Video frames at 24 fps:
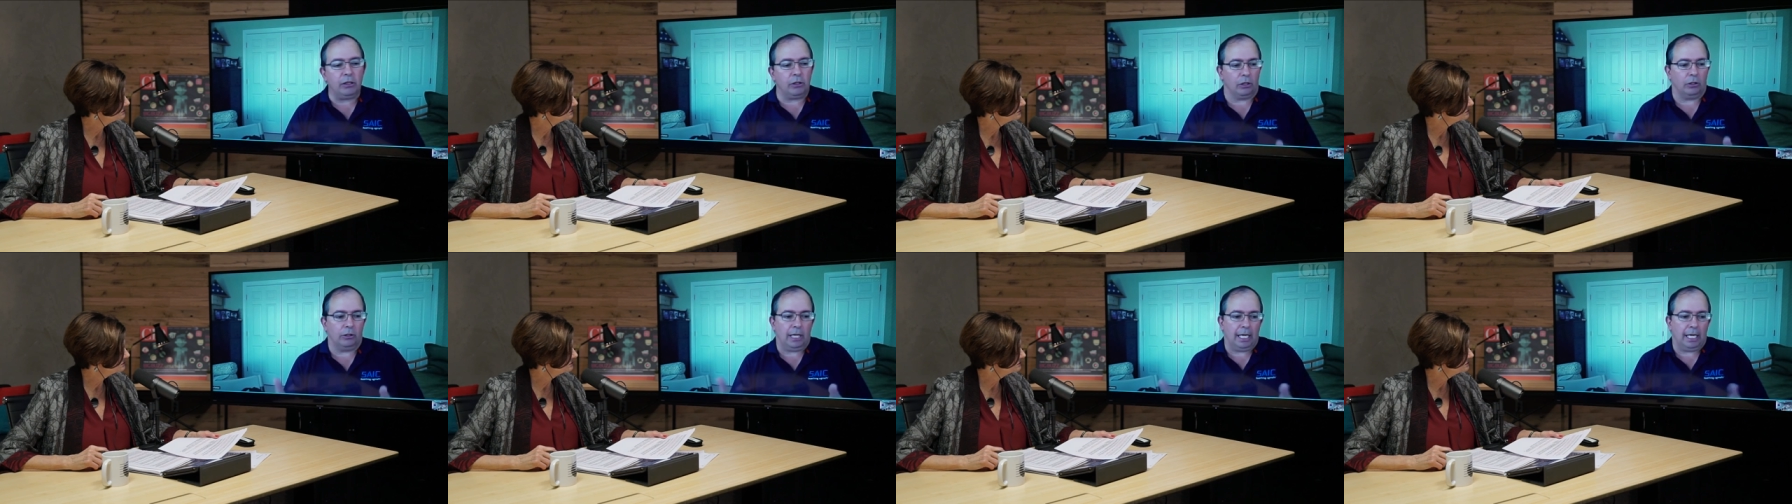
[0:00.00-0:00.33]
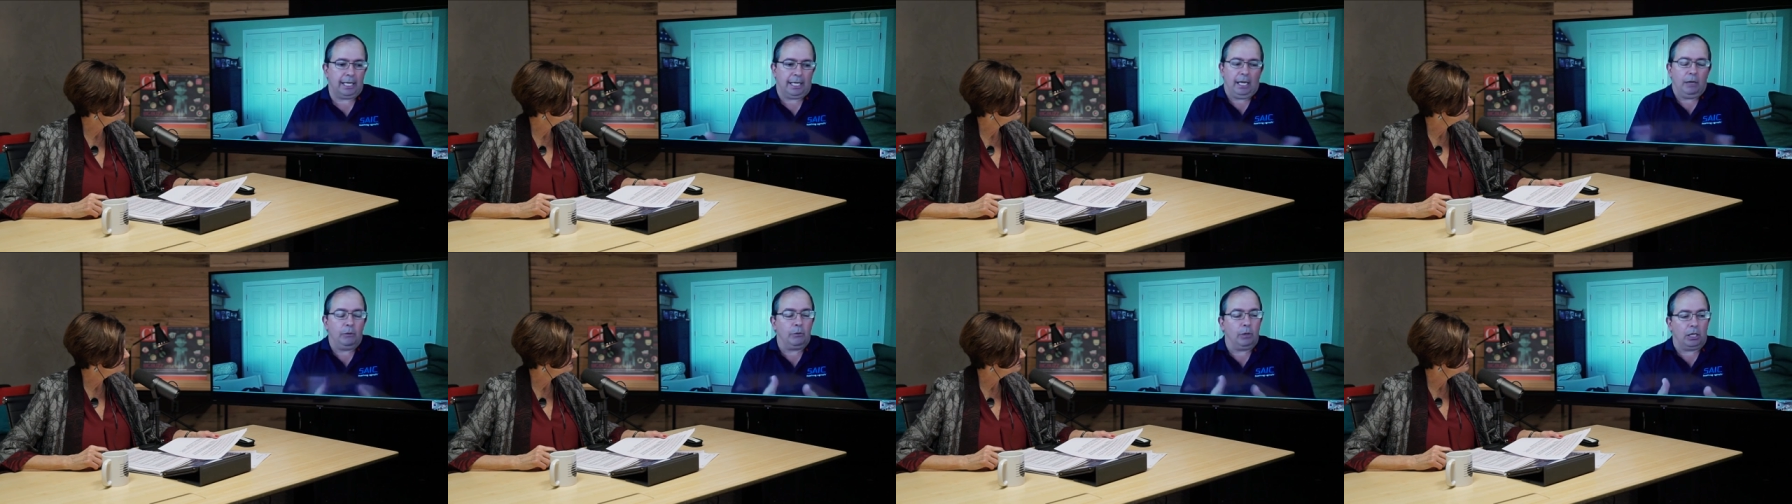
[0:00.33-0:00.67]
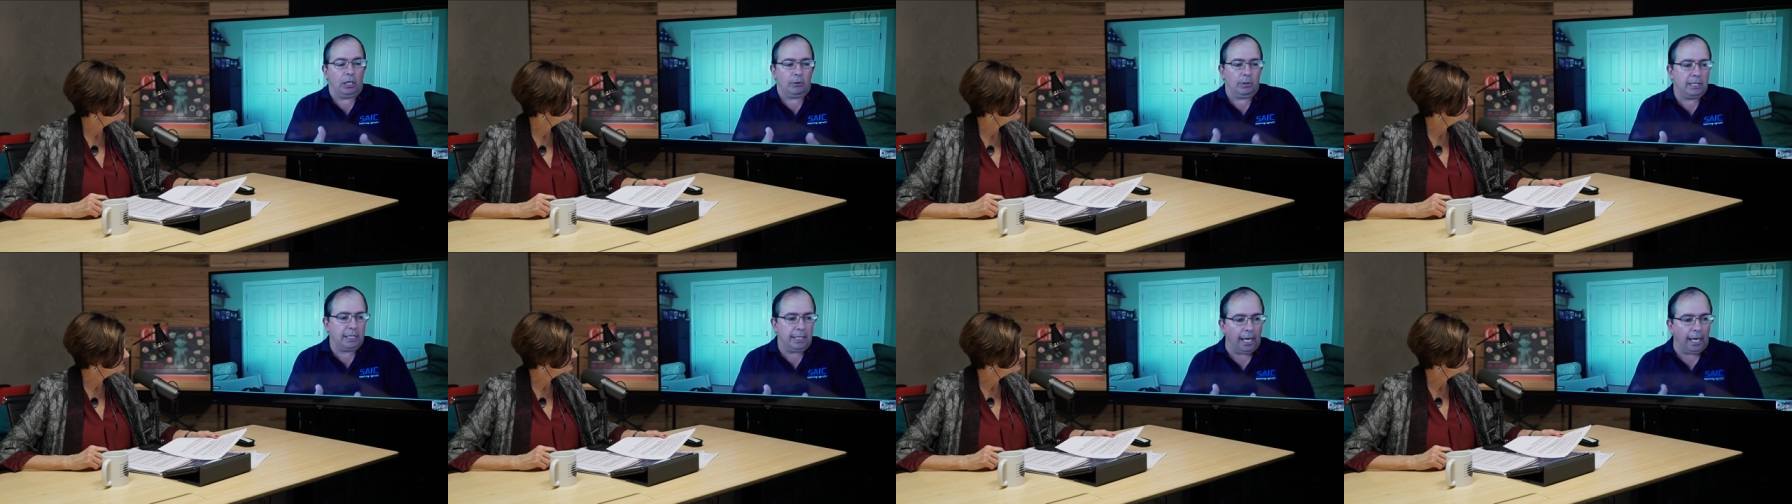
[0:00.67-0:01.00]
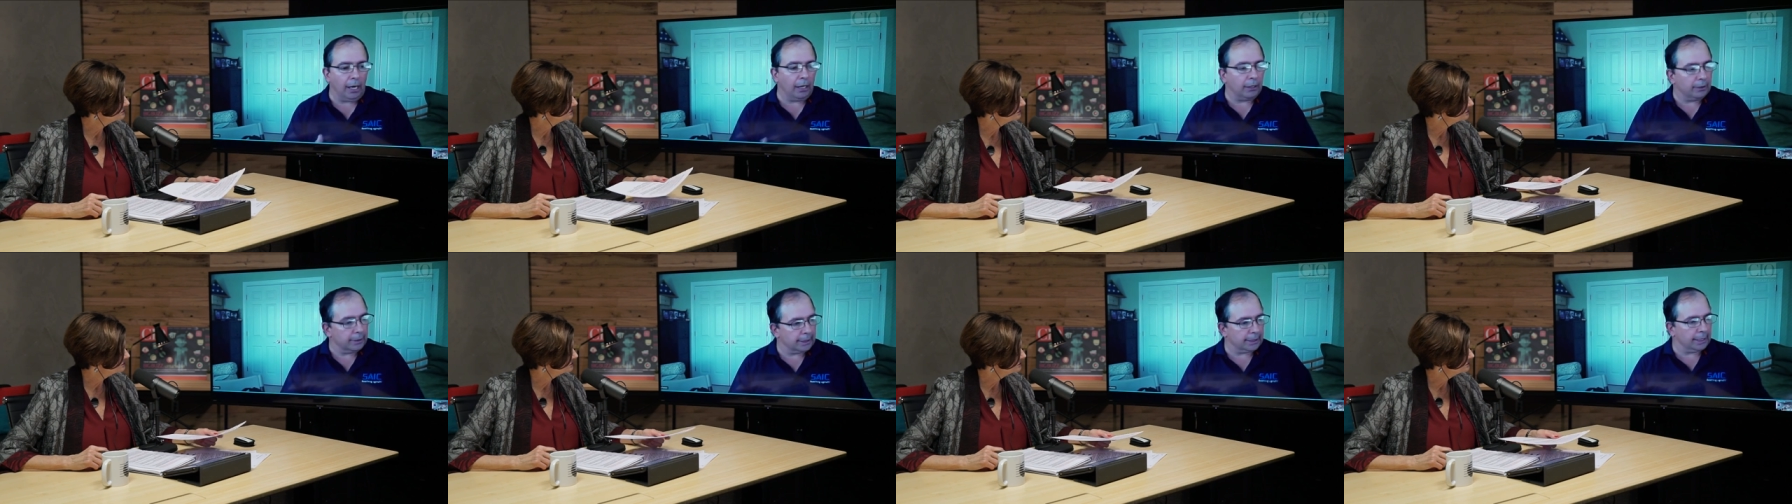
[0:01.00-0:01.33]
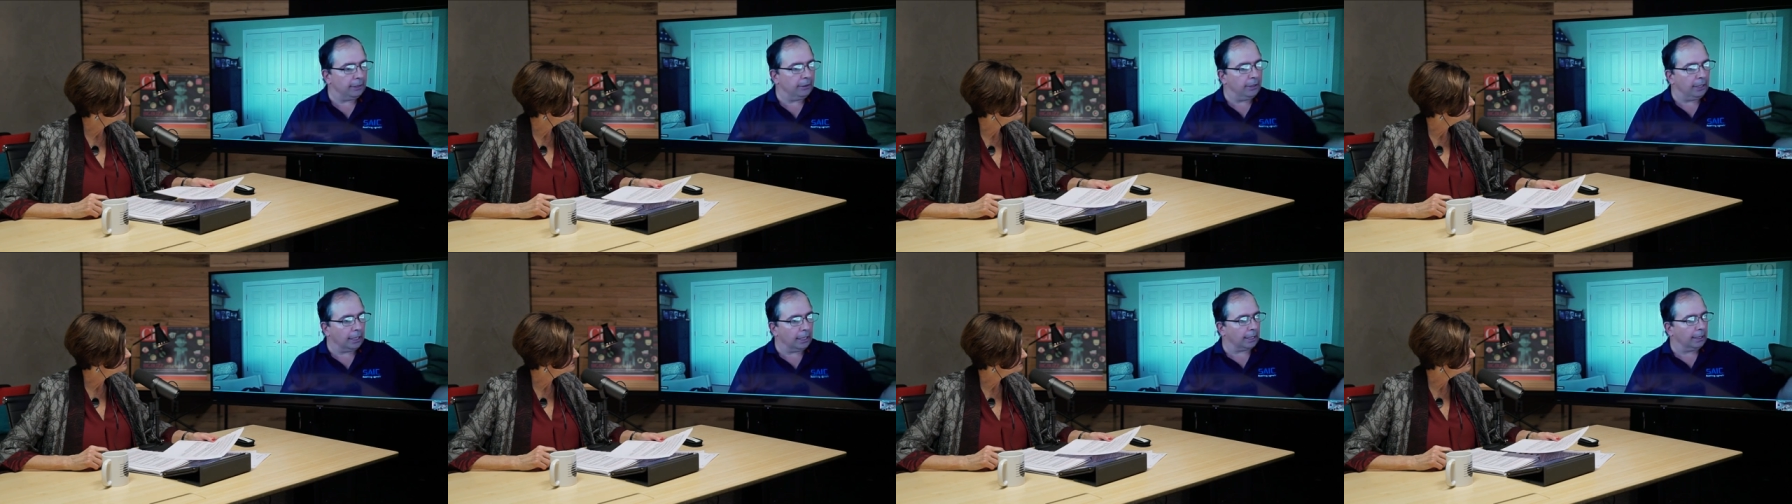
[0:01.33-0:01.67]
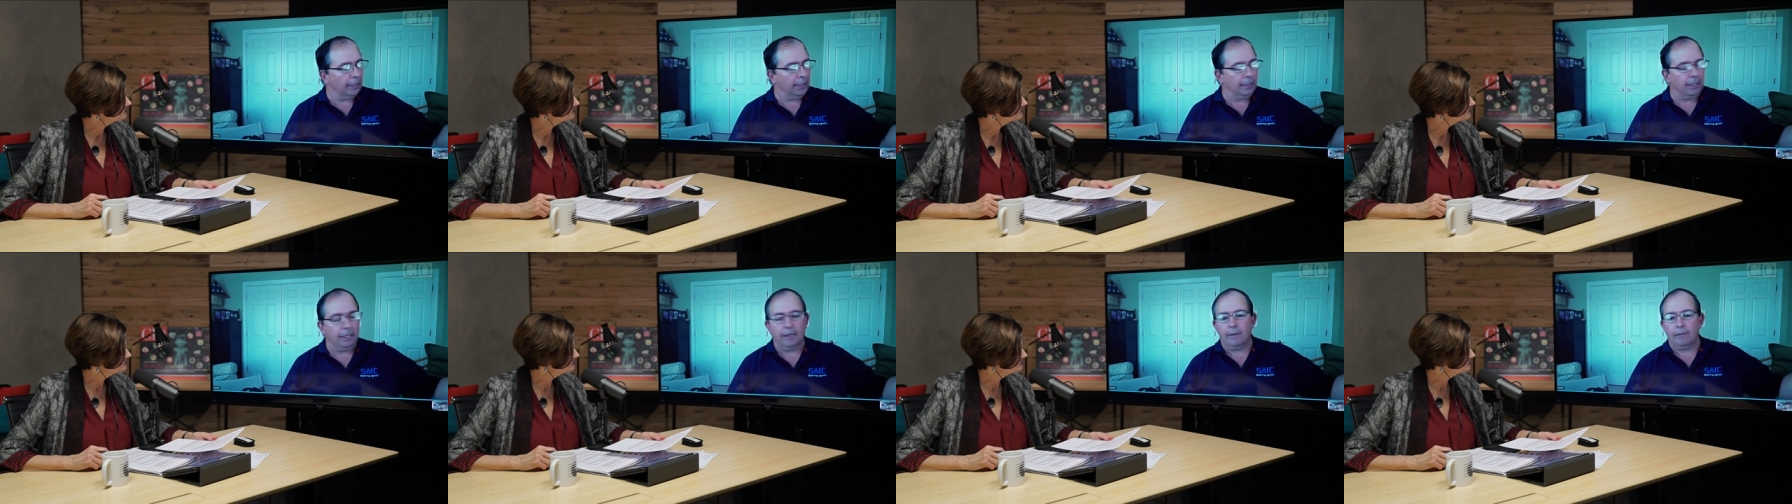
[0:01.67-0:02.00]
like I work with Dell. Say, look,
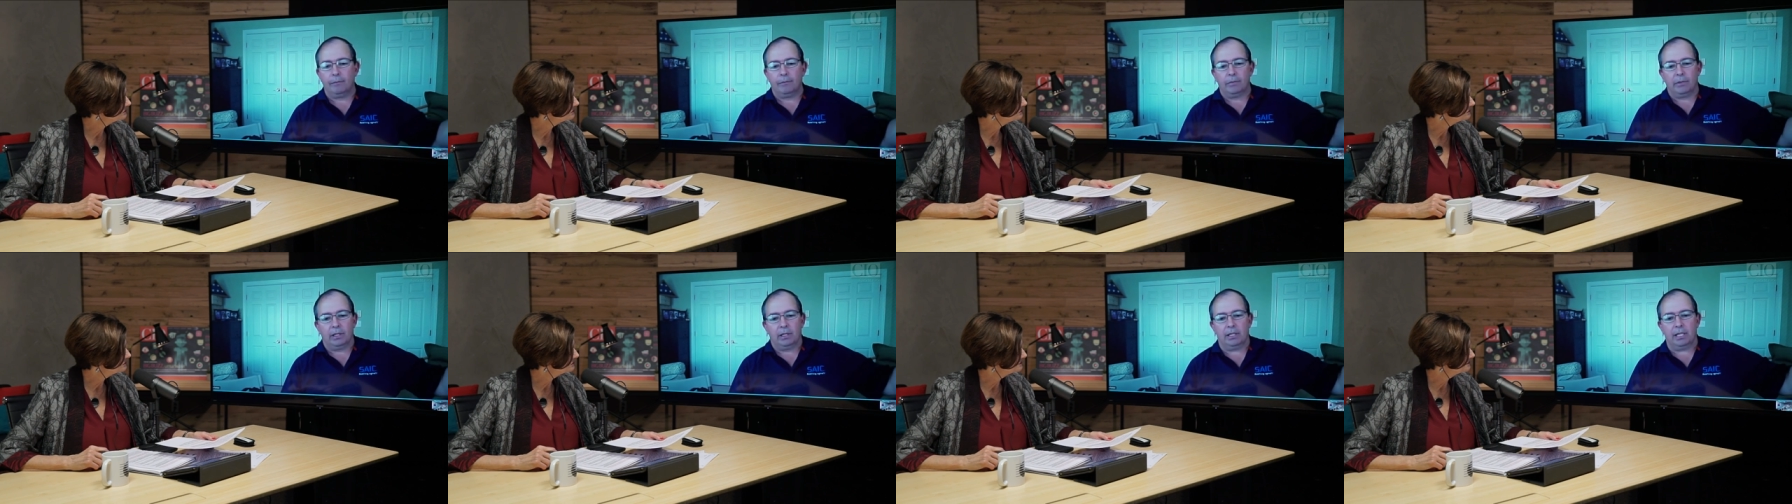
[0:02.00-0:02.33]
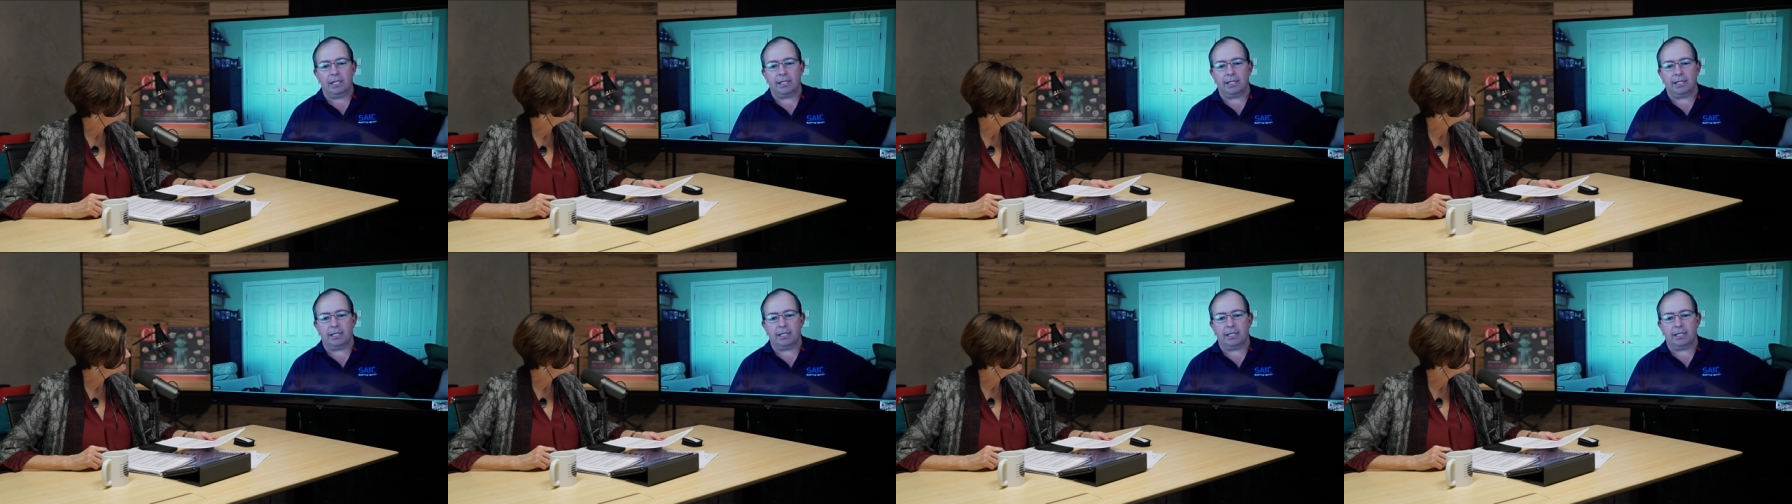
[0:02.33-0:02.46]
this